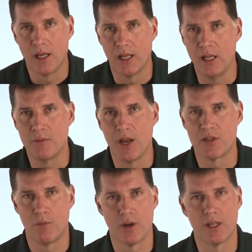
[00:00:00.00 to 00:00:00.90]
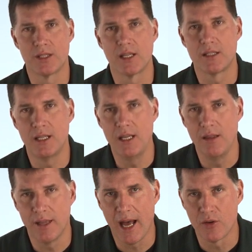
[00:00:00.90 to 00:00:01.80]
can each measure more than
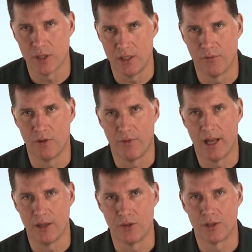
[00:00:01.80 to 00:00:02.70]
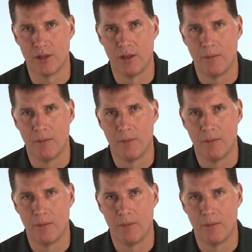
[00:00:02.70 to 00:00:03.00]
16,000 different values,